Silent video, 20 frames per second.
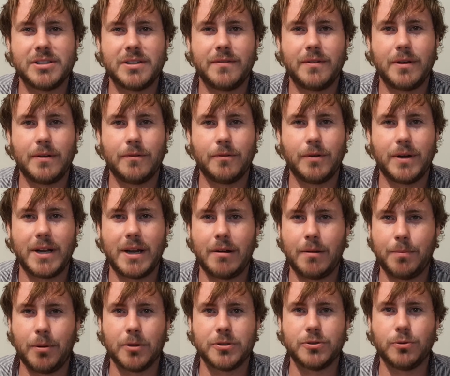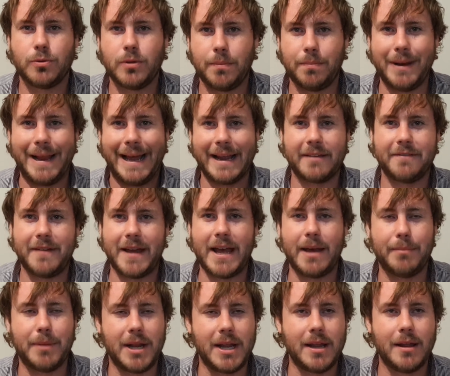If you ever read Harry Potter, the Black
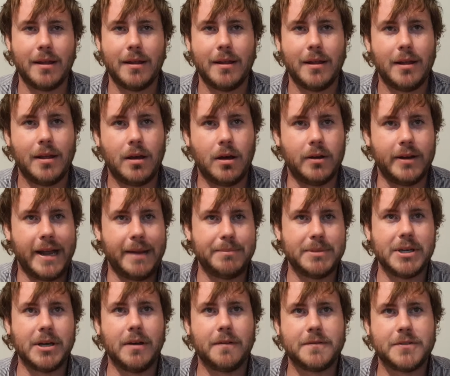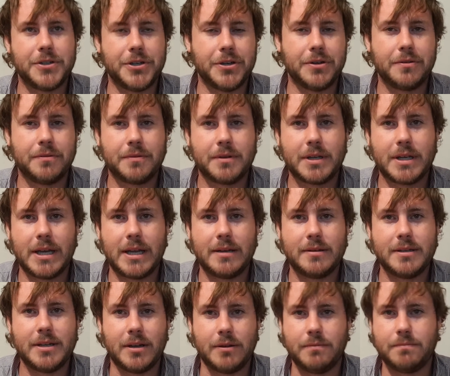family are named after
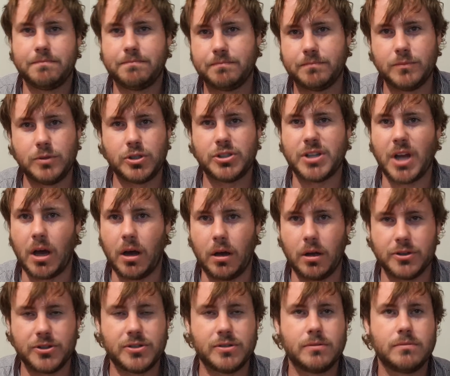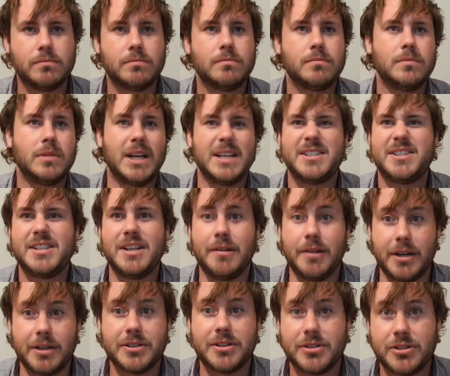stars, like
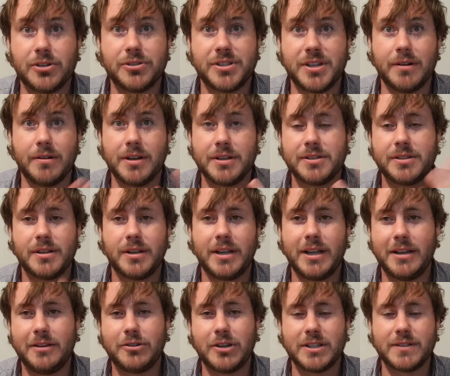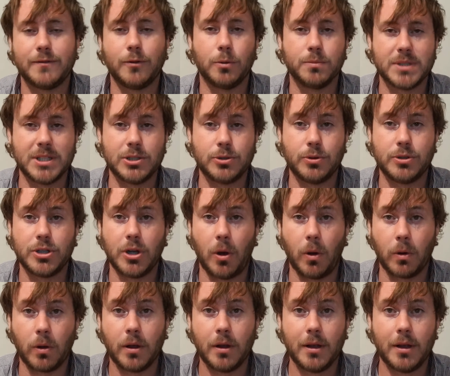Sirius. So Sirius, he transforms into a
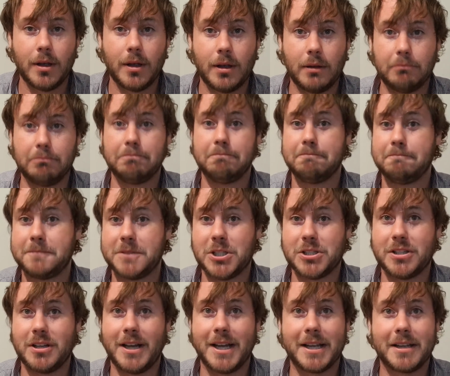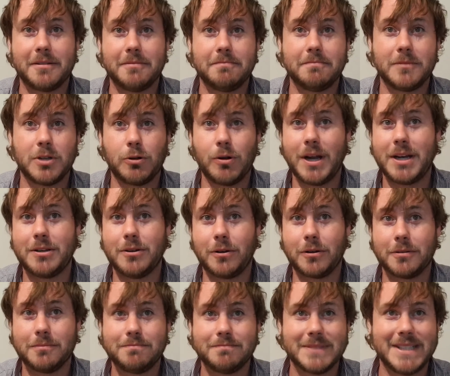dog, just like the Great
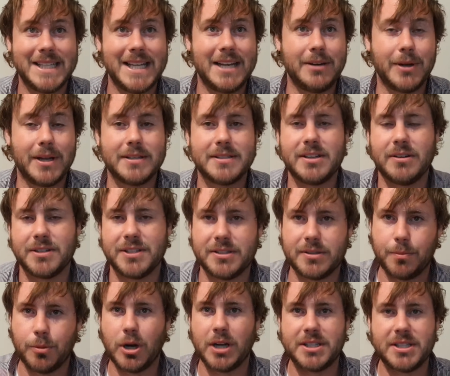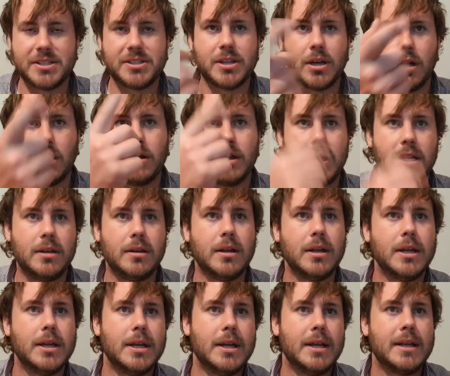Dog. Anyway, Sirius is the brightest star in
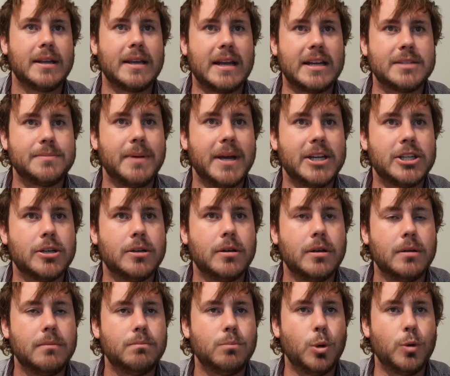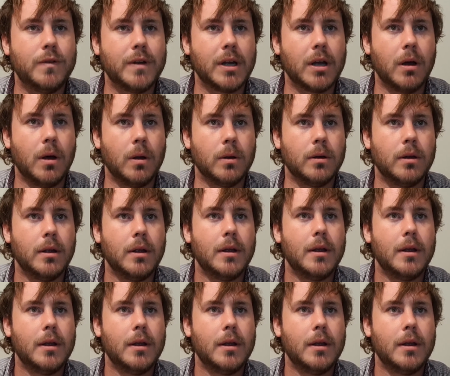Canis Major. Moving on.